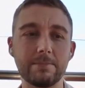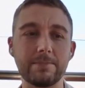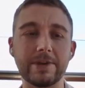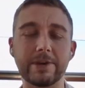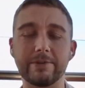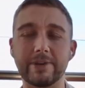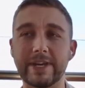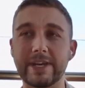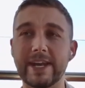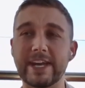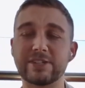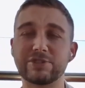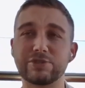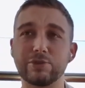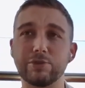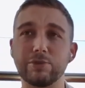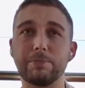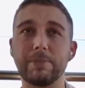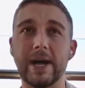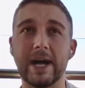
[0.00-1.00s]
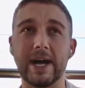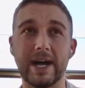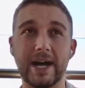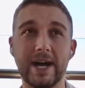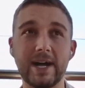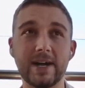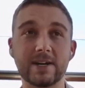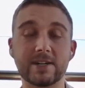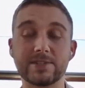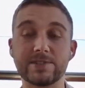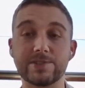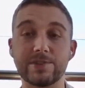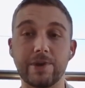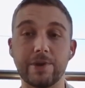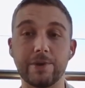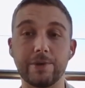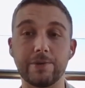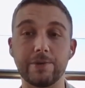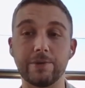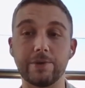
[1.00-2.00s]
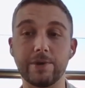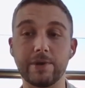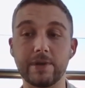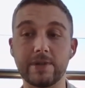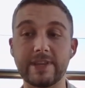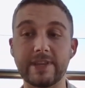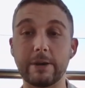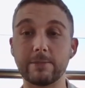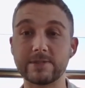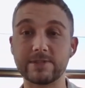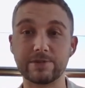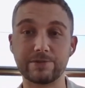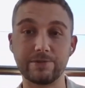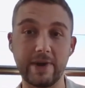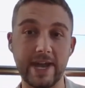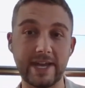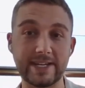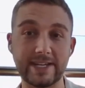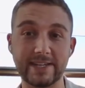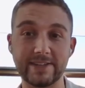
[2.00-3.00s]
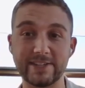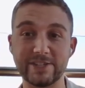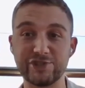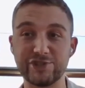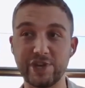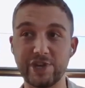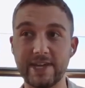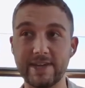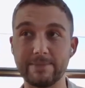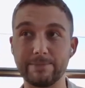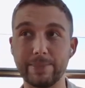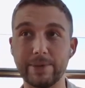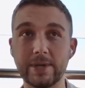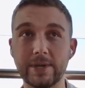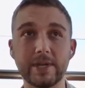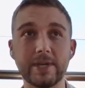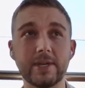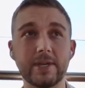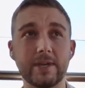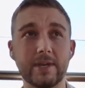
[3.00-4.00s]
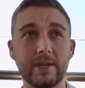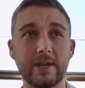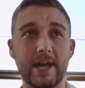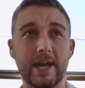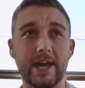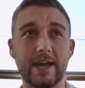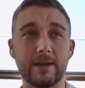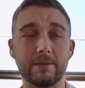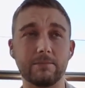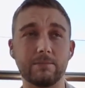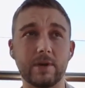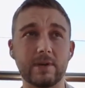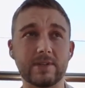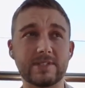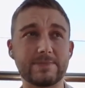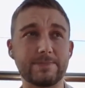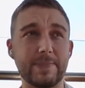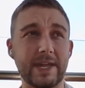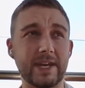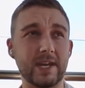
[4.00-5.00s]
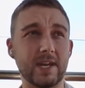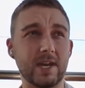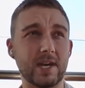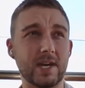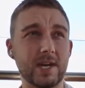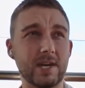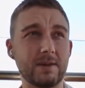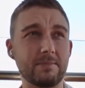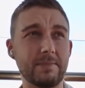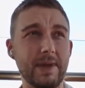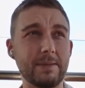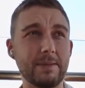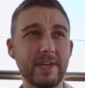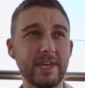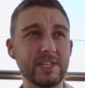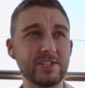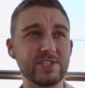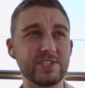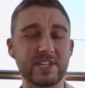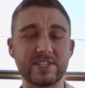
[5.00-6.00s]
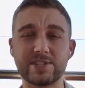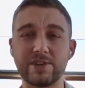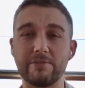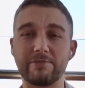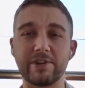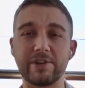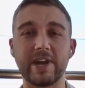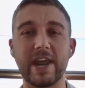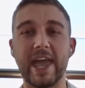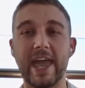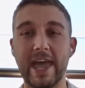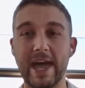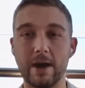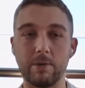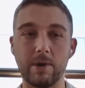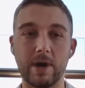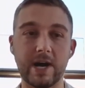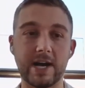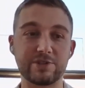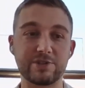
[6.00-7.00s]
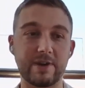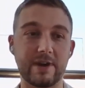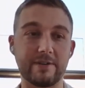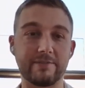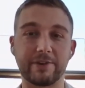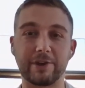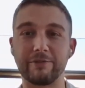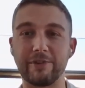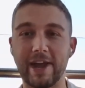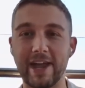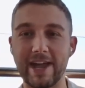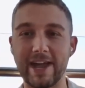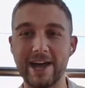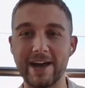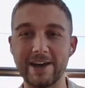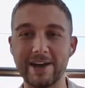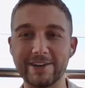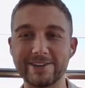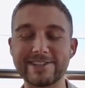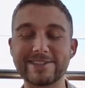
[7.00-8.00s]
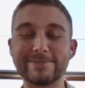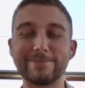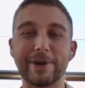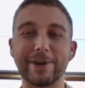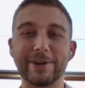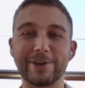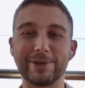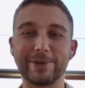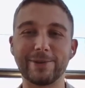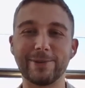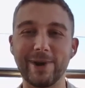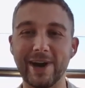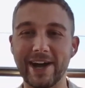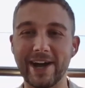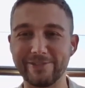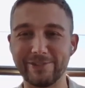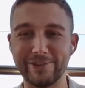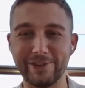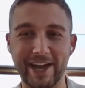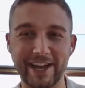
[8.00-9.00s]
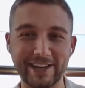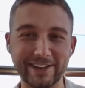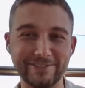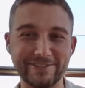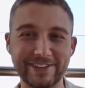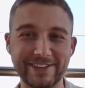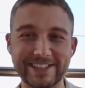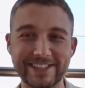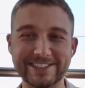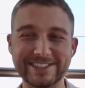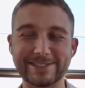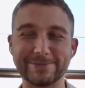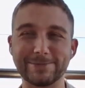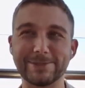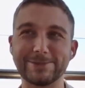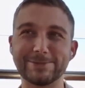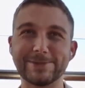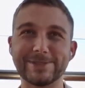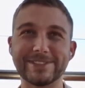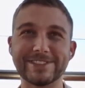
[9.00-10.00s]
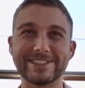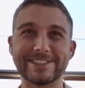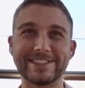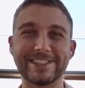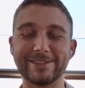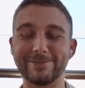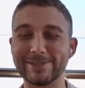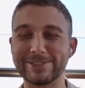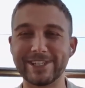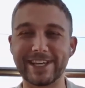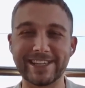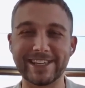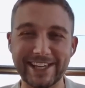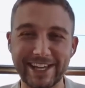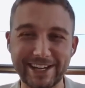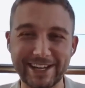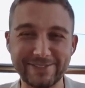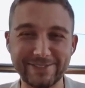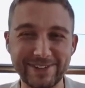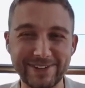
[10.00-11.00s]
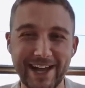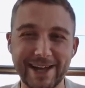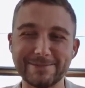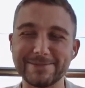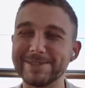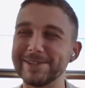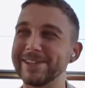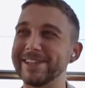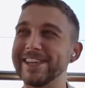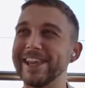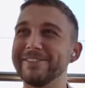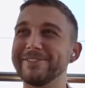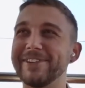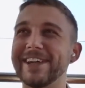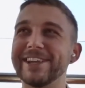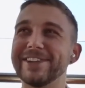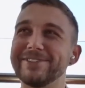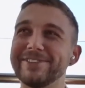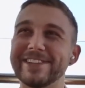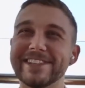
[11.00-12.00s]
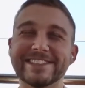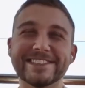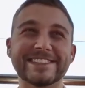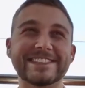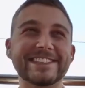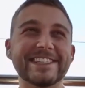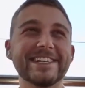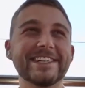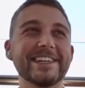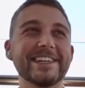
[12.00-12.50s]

National Park. So that was great in the jeep. Um, spent uh, maybe just over an hour driving around, spotted quite a few elephants, which was which I love, absolutely love elephants.